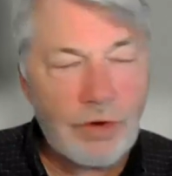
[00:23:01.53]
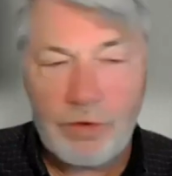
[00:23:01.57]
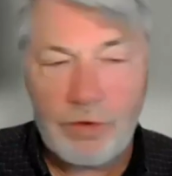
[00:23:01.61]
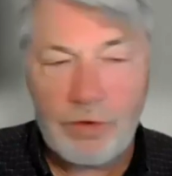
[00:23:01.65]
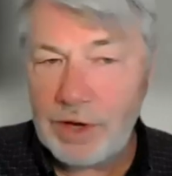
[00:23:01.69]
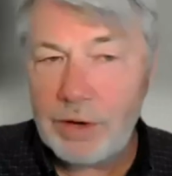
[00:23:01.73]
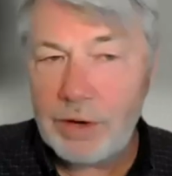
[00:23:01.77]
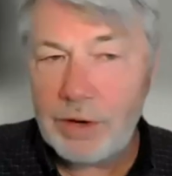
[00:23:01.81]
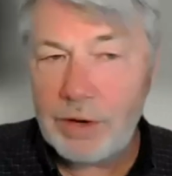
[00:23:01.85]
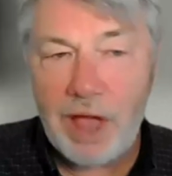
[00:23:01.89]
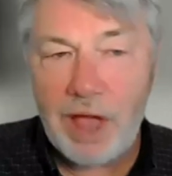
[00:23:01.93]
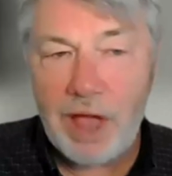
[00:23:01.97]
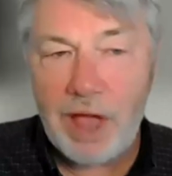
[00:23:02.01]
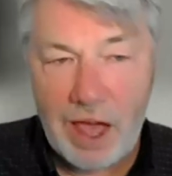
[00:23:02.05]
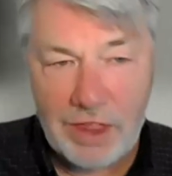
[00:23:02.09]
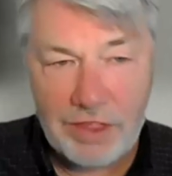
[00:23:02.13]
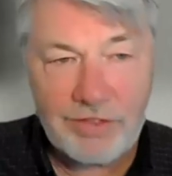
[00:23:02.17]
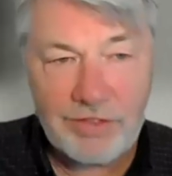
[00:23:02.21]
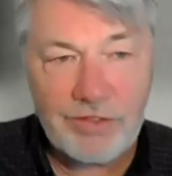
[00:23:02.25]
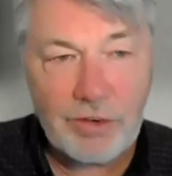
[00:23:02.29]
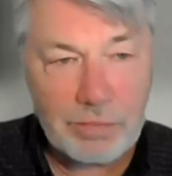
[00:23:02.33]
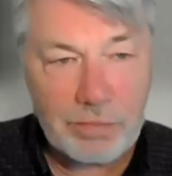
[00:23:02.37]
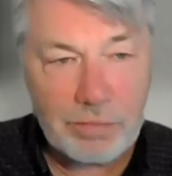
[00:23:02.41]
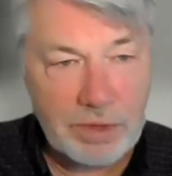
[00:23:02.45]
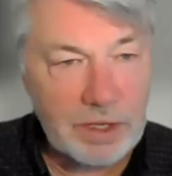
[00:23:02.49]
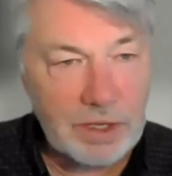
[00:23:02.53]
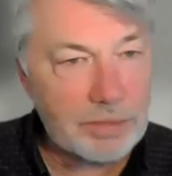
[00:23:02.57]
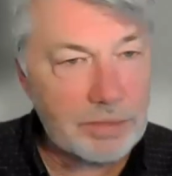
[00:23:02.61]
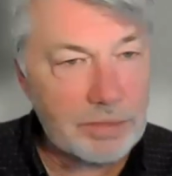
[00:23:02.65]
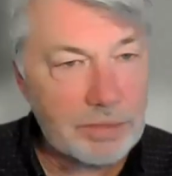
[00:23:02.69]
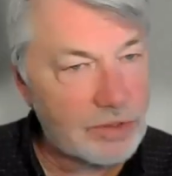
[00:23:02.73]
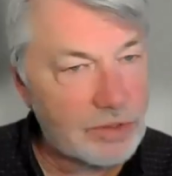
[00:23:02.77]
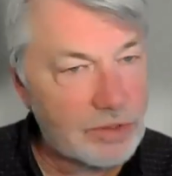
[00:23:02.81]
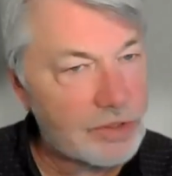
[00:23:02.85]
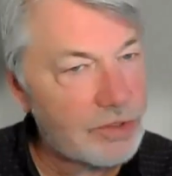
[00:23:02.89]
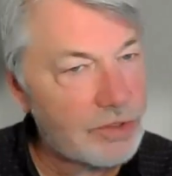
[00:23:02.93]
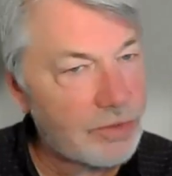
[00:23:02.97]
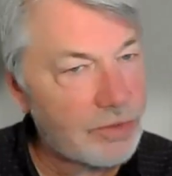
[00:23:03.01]
career path for
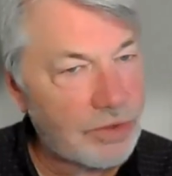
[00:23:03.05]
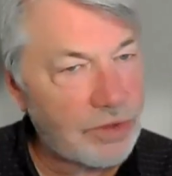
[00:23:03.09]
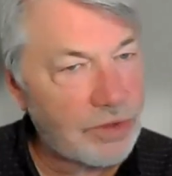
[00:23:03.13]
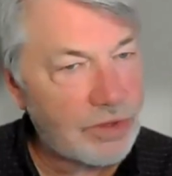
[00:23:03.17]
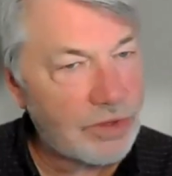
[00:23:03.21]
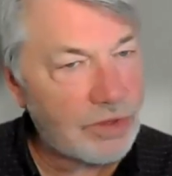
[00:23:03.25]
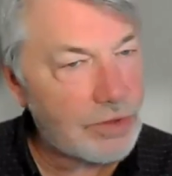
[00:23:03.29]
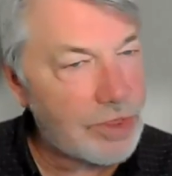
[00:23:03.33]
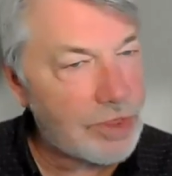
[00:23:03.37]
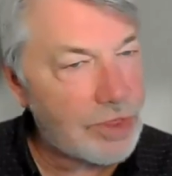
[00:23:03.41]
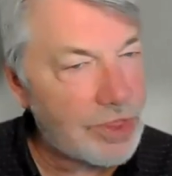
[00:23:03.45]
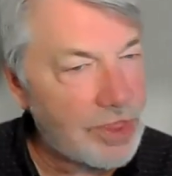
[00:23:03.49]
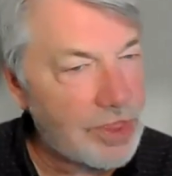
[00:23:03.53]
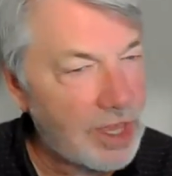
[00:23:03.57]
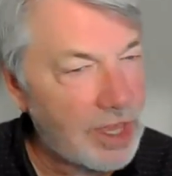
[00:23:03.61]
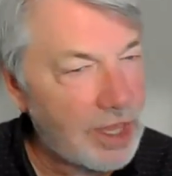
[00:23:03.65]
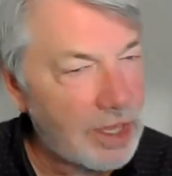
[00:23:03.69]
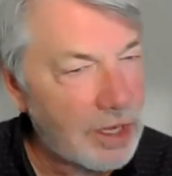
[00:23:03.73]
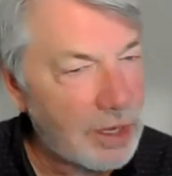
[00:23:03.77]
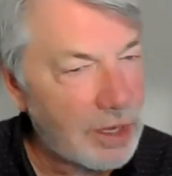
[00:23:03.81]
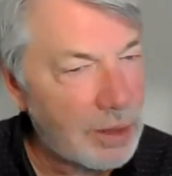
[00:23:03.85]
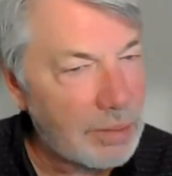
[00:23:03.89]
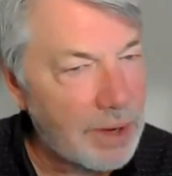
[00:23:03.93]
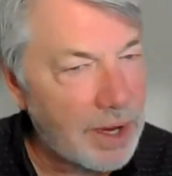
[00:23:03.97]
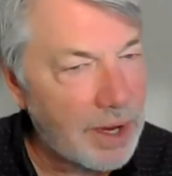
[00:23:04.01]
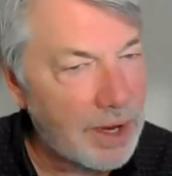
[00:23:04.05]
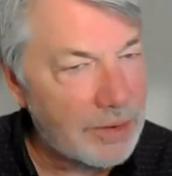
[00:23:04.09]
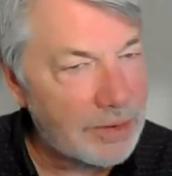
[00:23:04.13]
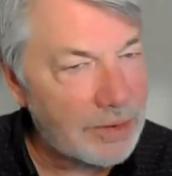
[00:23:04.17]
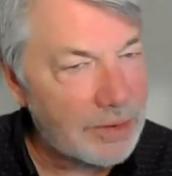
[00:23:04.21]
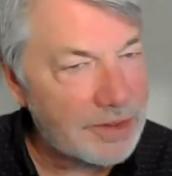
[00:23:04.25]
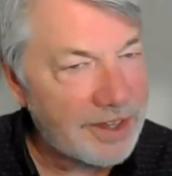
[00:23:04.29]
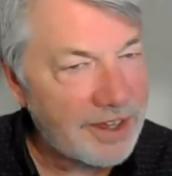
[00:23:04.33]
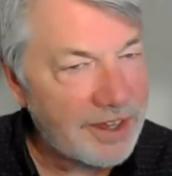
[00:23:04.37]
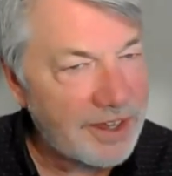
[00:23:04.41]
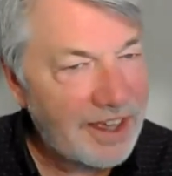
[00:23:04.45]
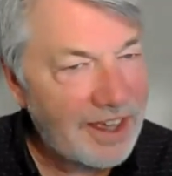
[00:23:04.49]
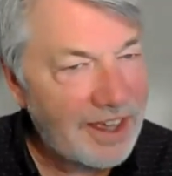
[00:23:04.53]
people to to think
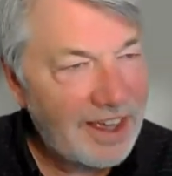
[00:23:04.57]
about